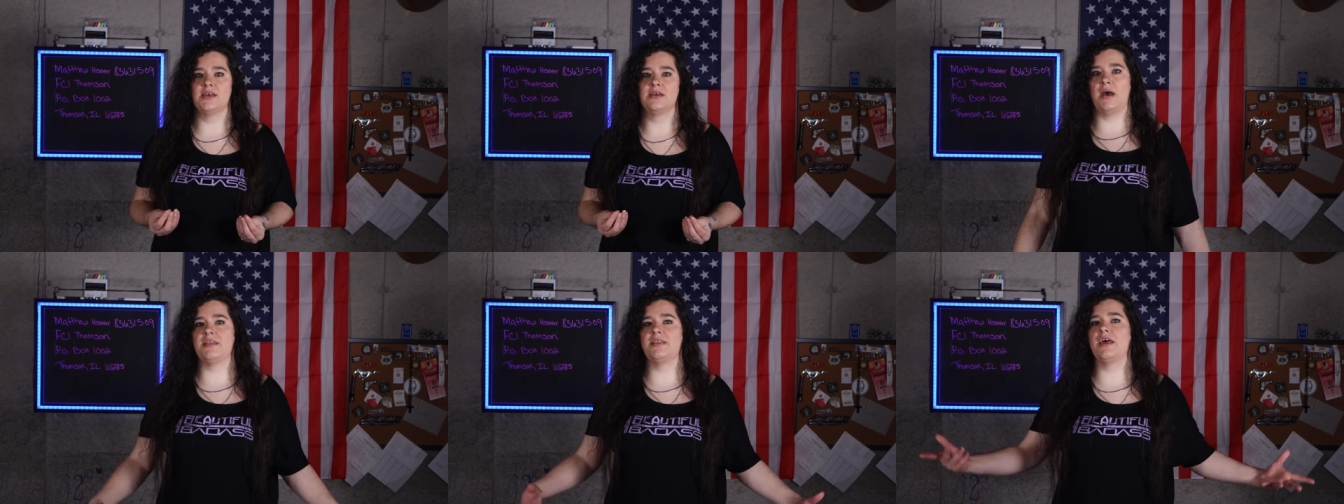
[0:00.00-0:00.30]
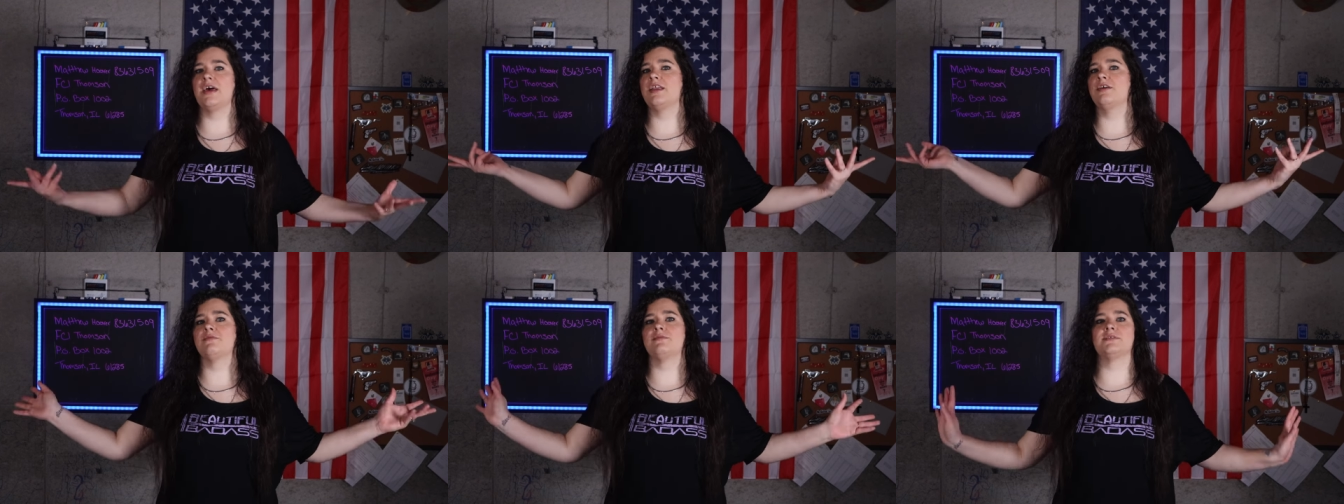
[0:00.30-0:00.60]
but
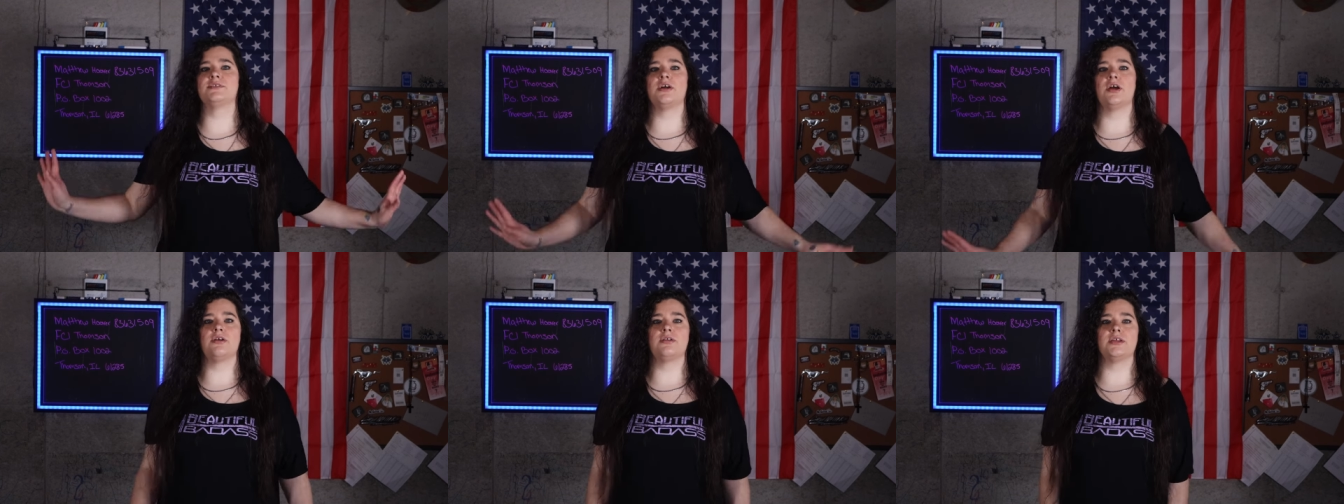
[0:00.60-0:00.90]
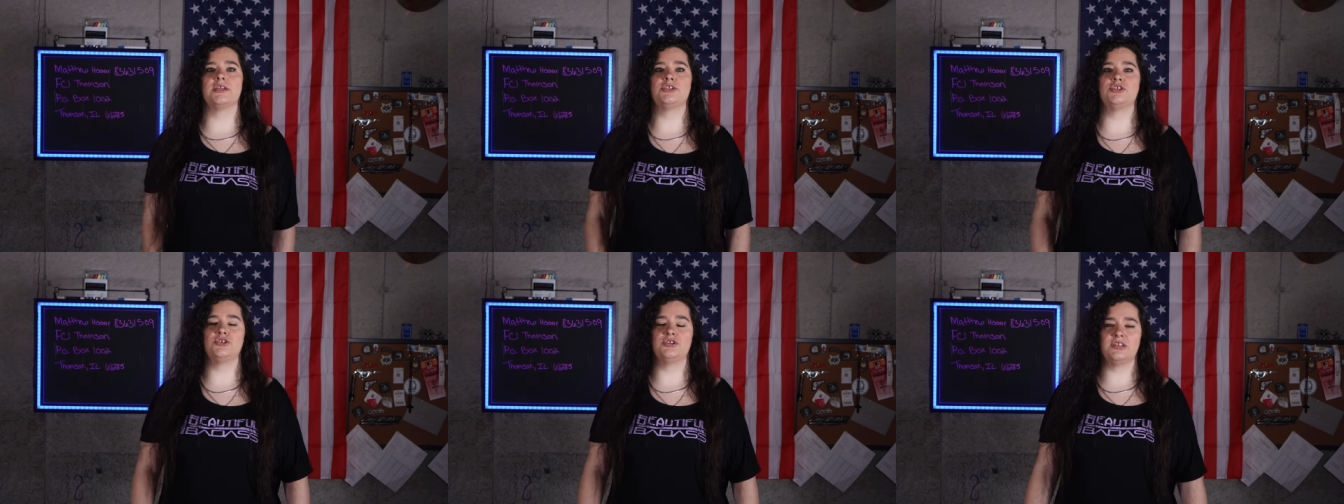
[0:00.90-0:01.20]
then it was
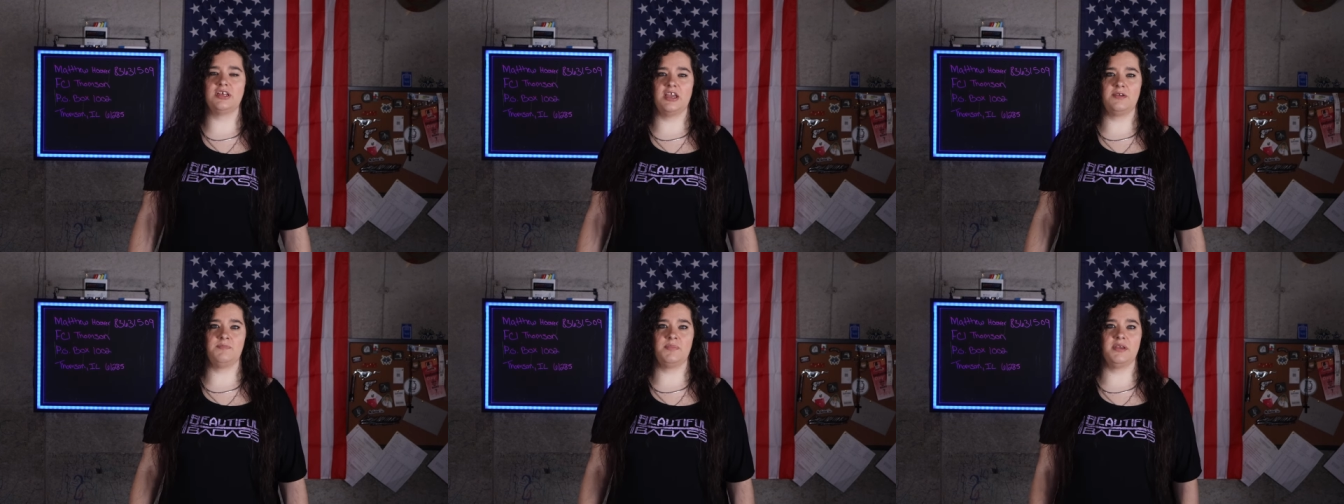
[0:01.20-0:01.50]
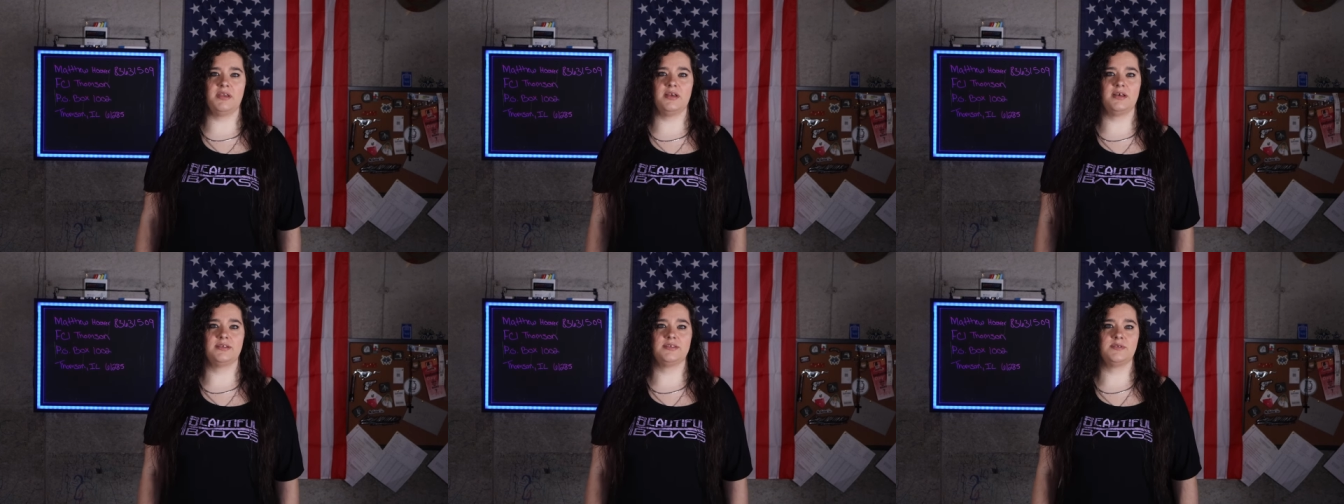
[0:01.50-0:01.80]
already too late
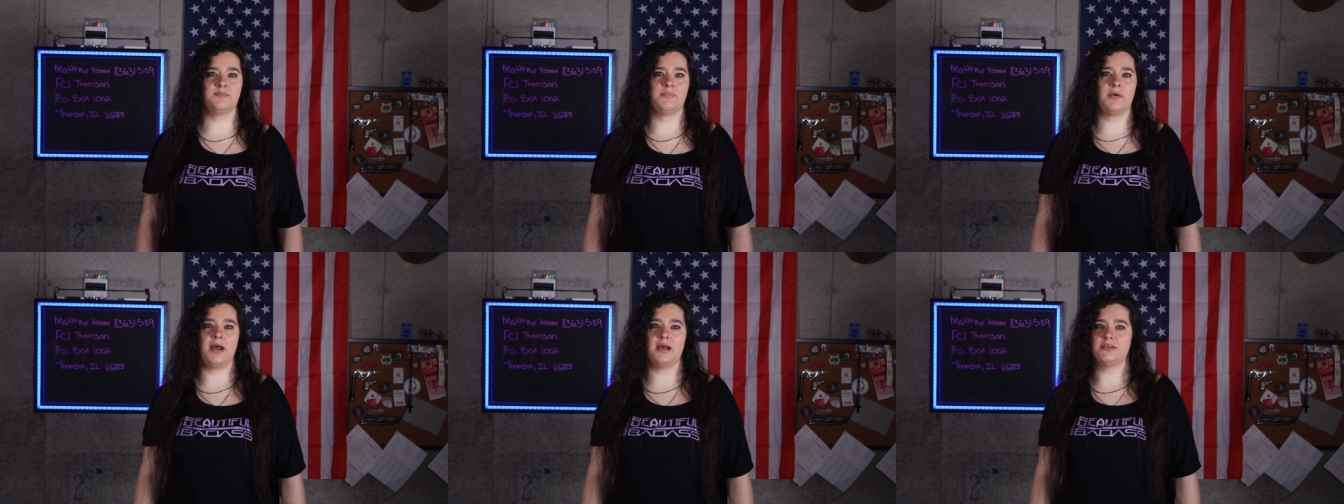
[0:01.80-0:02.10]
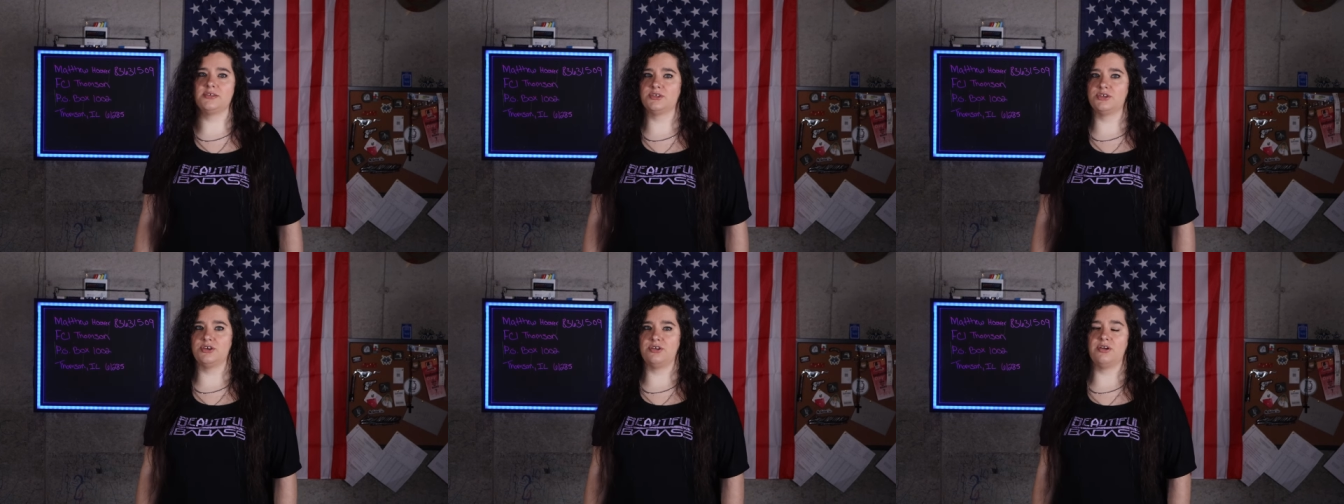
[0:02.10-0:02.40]
because the
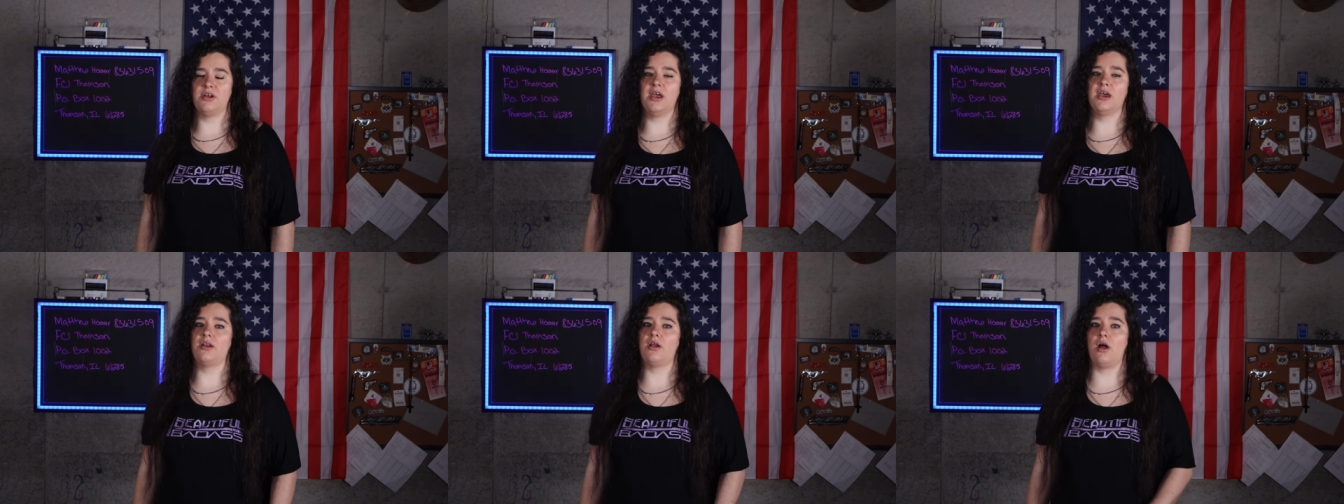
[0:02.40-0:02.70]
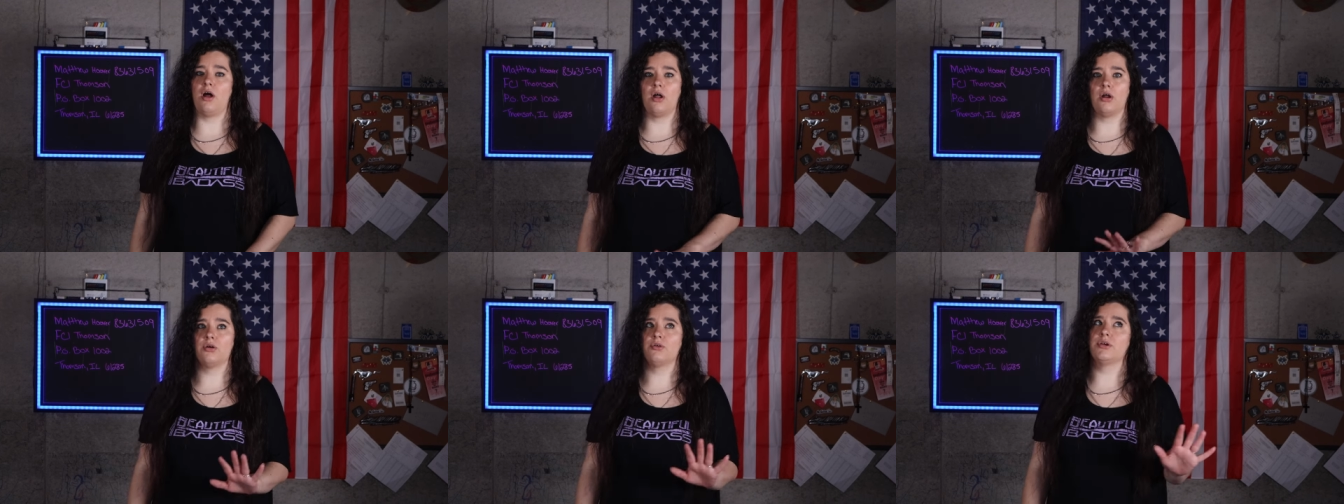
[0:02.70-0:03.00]
prosecutor had
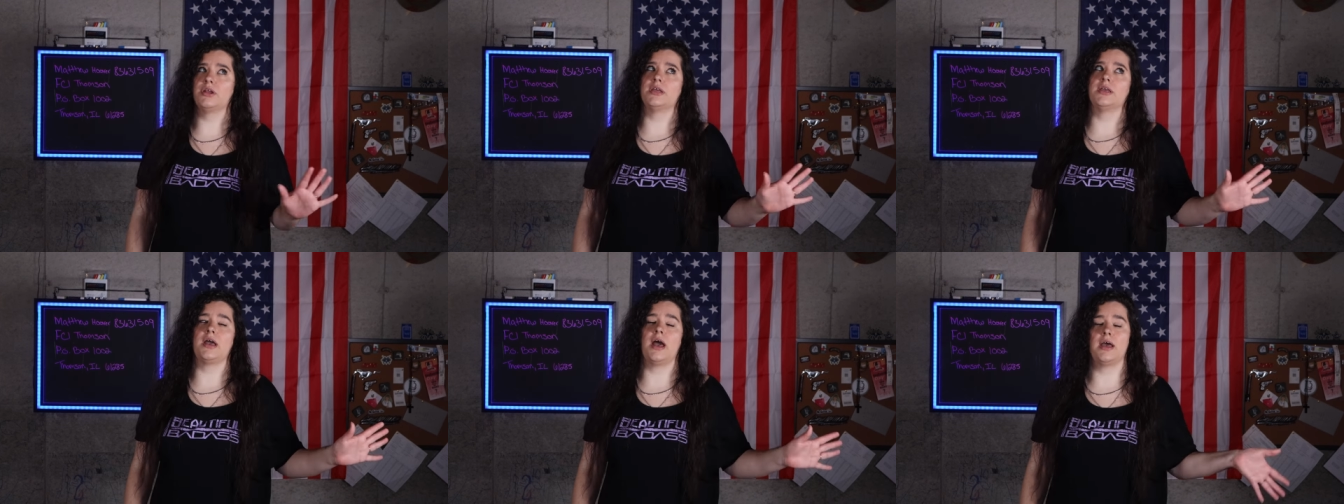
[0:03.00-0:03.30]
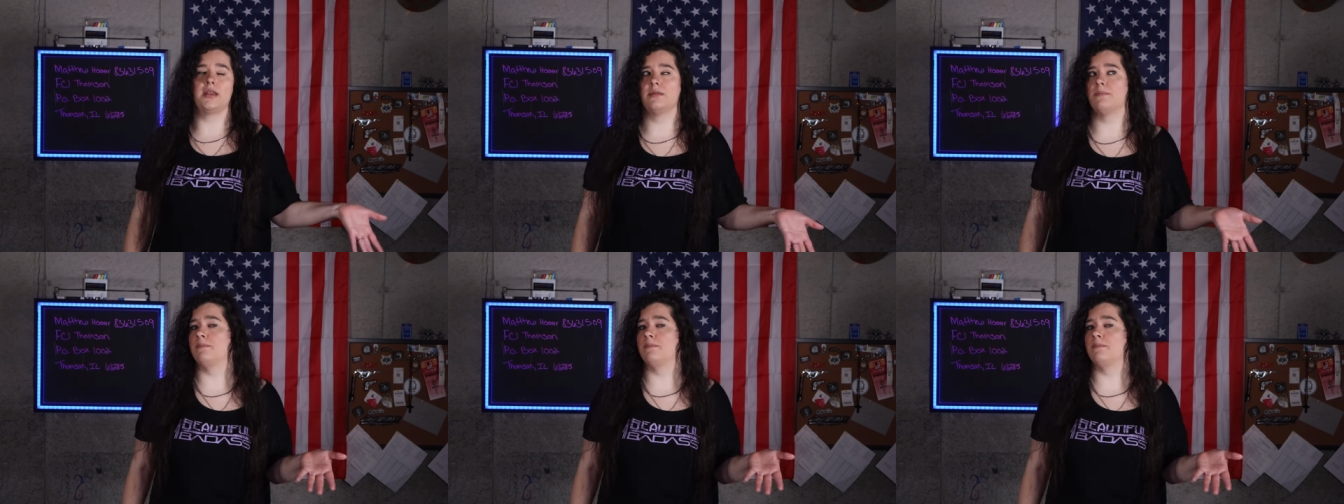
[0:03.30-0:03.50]
already gotten